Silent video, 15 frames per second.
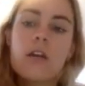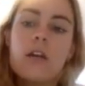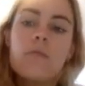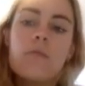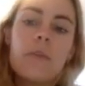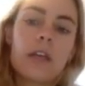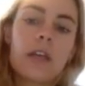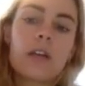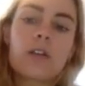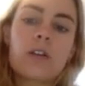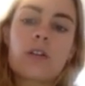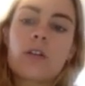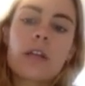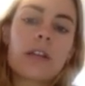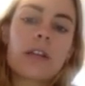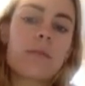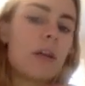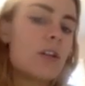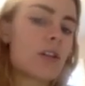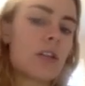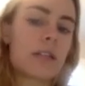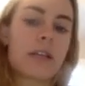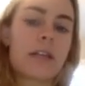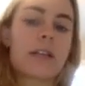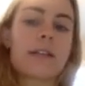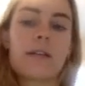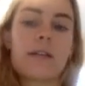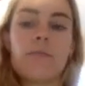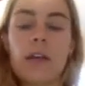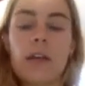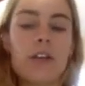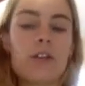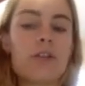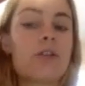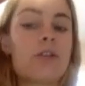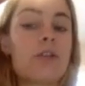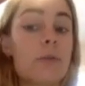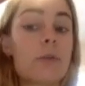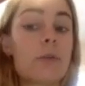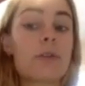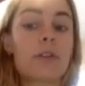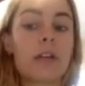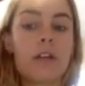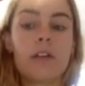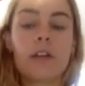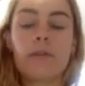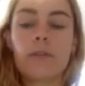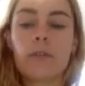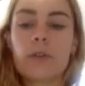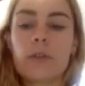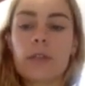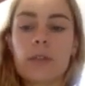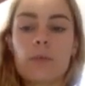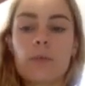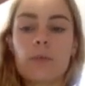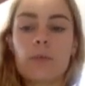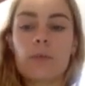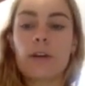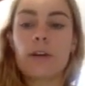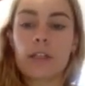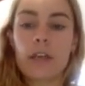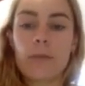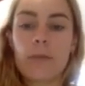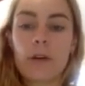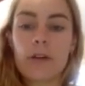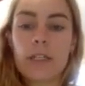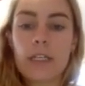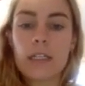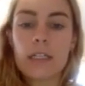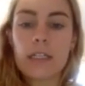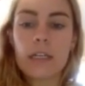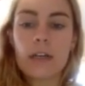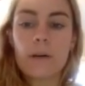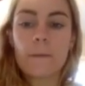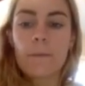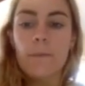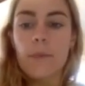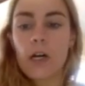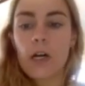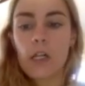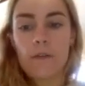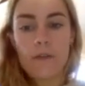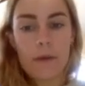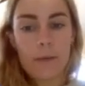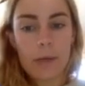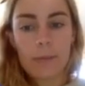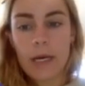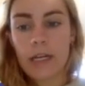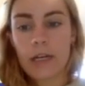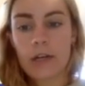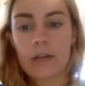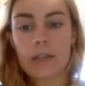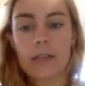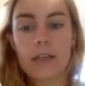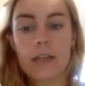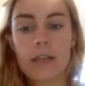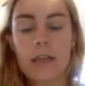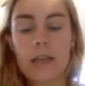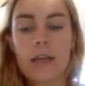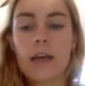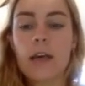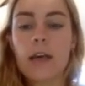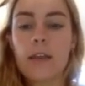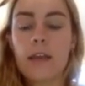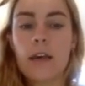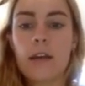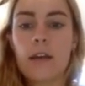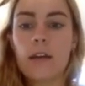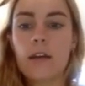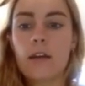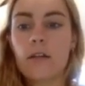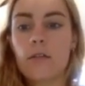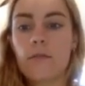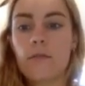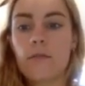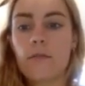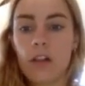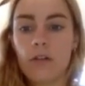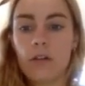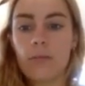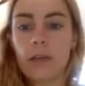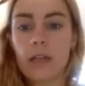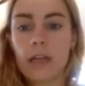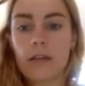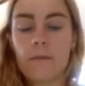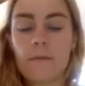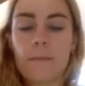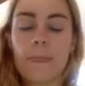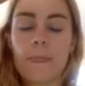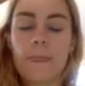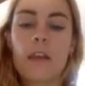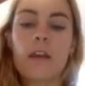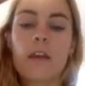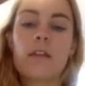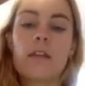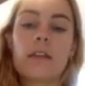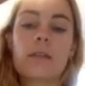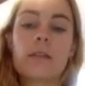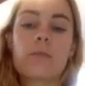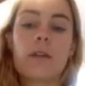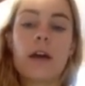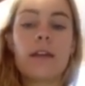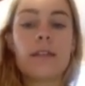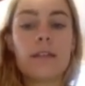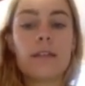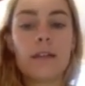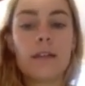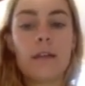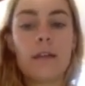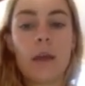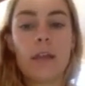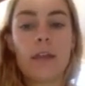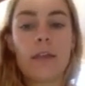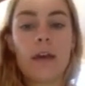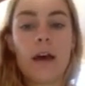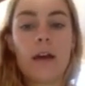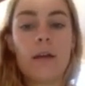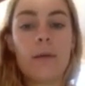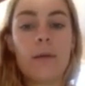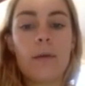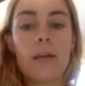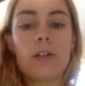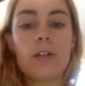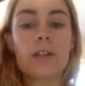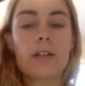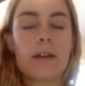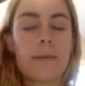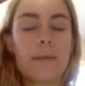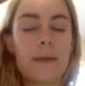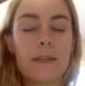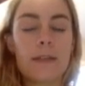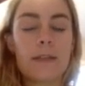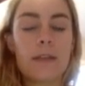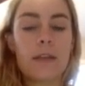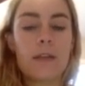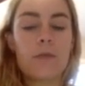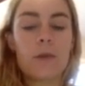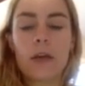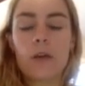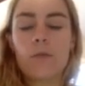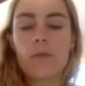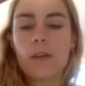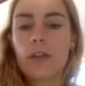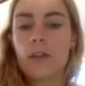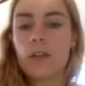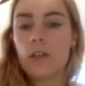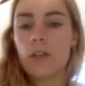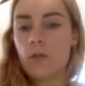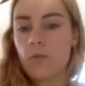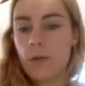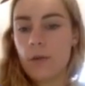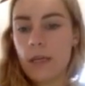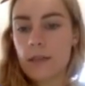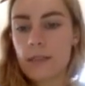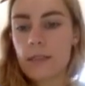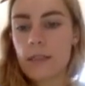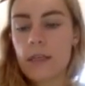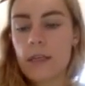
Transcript: making sure that the patient is on the same page, and so is their caregiver. Since we are talking about teens here, all of them are minors. And then follow-up plan. This would ideally mean that a patient is coming to see you again within 2 weeks.